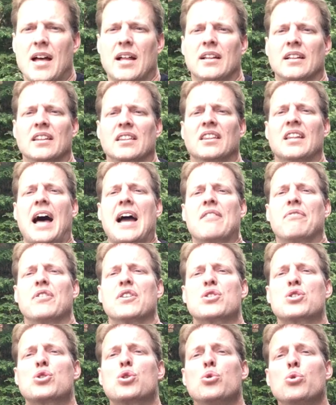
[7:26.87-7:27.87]
Life
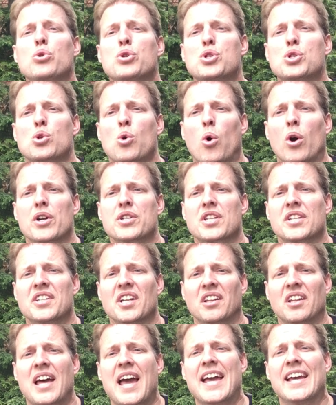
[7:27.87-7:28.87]
is too short to
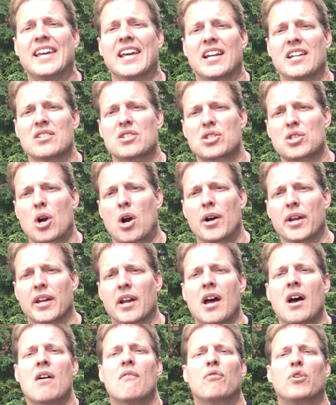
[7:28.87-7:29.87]
delay getting started.
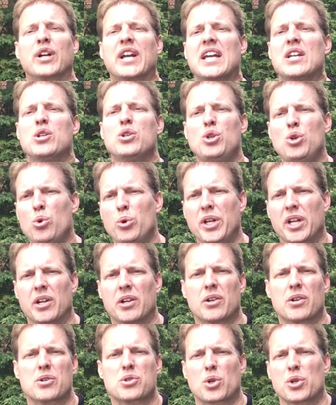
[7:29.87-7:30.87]
Forget New
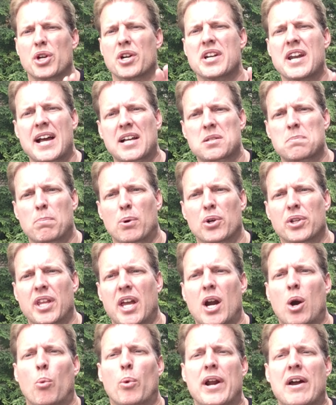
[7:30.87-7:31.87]
Year's or your next birthday
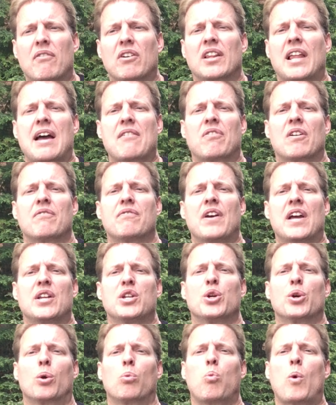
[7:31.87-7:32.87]
or whatever life event
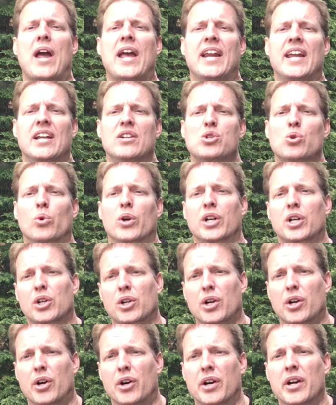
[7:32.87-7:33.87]
you're waiting to
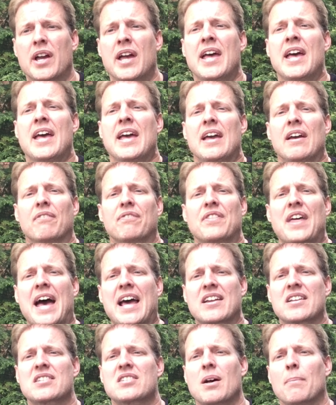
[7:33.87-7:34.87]
occur. If that
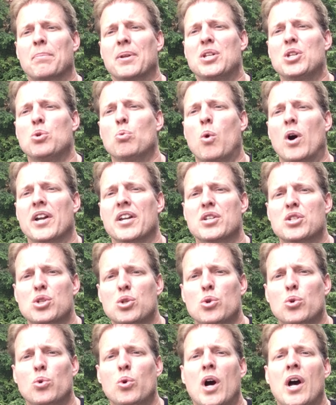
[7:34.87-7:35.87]
is something you want to
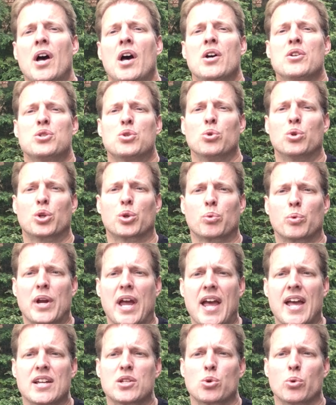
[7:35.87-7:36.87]
do, to
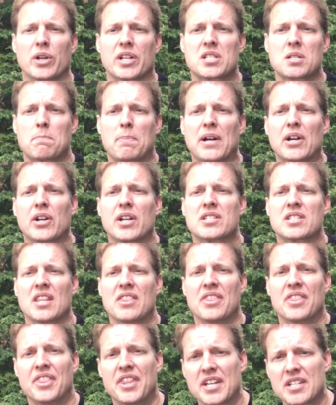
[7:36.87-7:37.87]
create, to experience
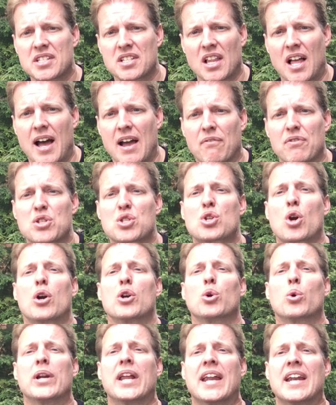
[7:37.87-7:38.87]
in this life, start
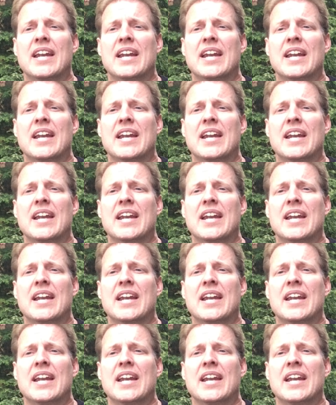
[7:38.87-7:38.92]
doing it